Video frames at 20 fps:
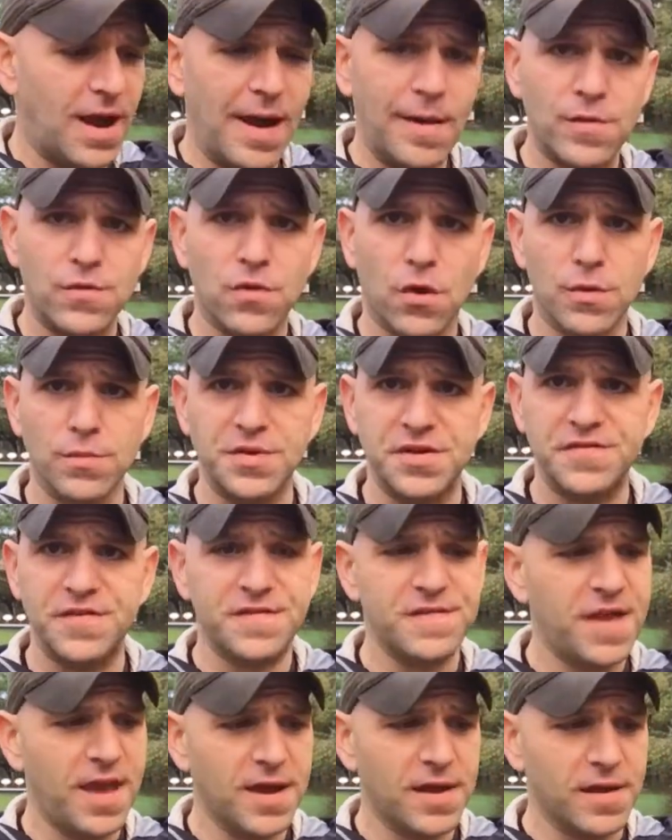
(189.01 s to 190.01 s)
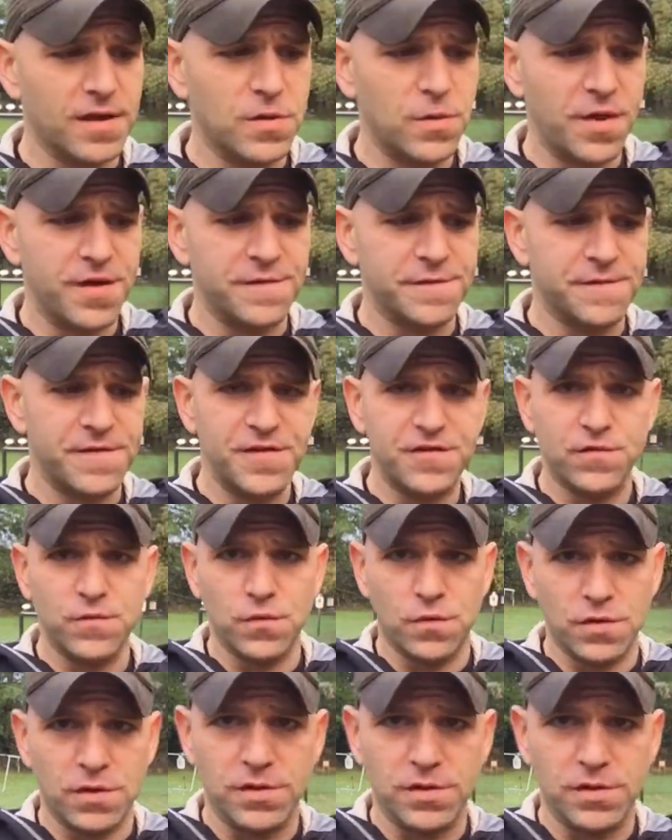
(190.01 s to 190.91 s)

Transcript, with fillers: I would normally just take a quick visual